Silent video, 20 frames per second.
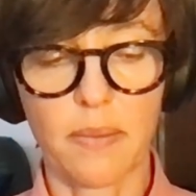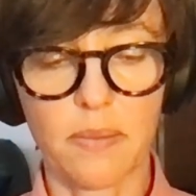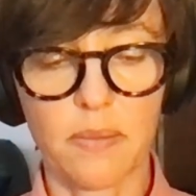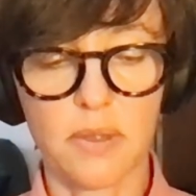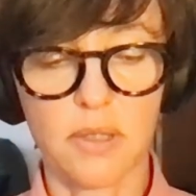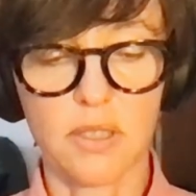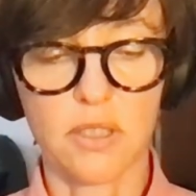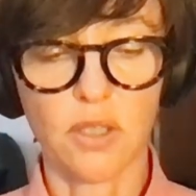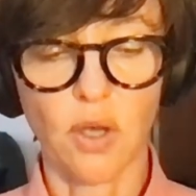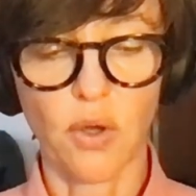
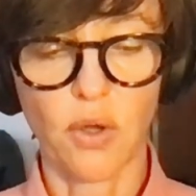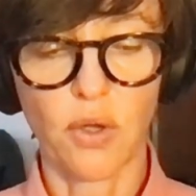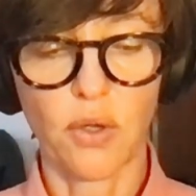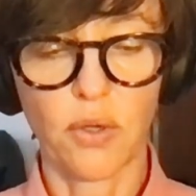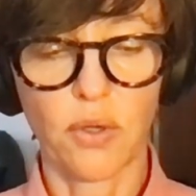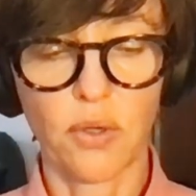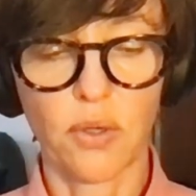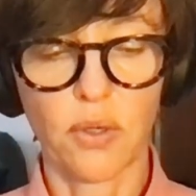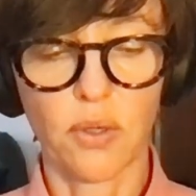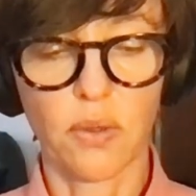
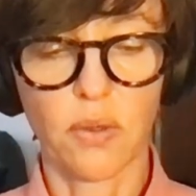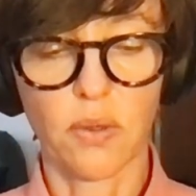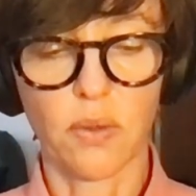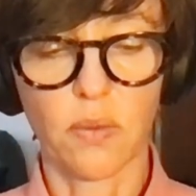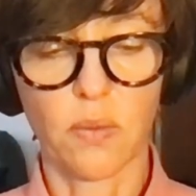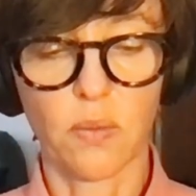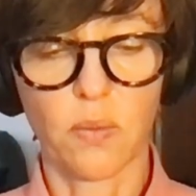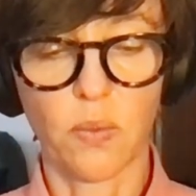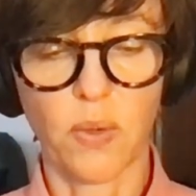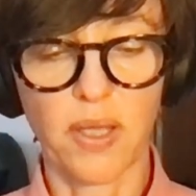So
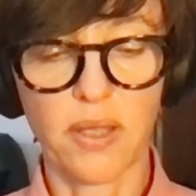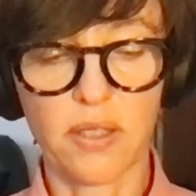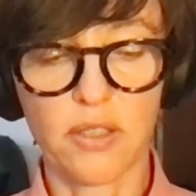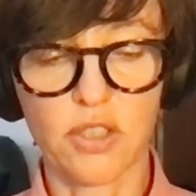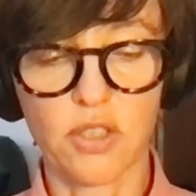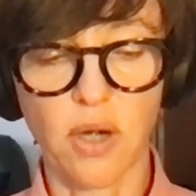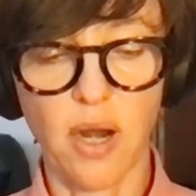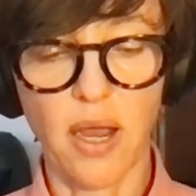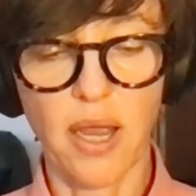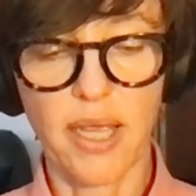with
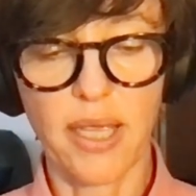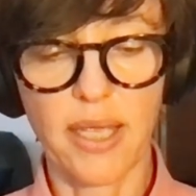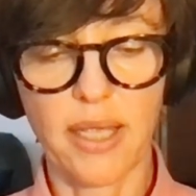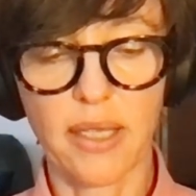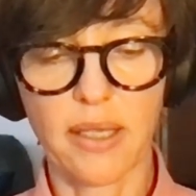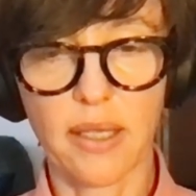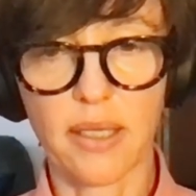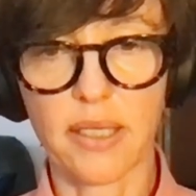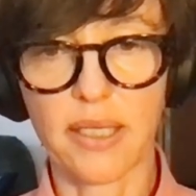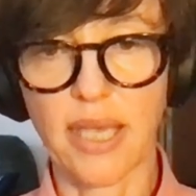
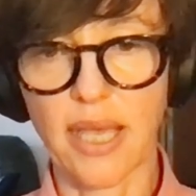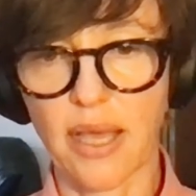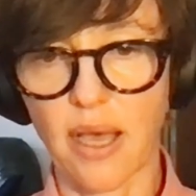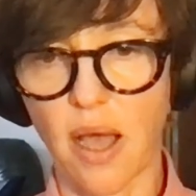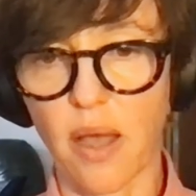drying, yeah,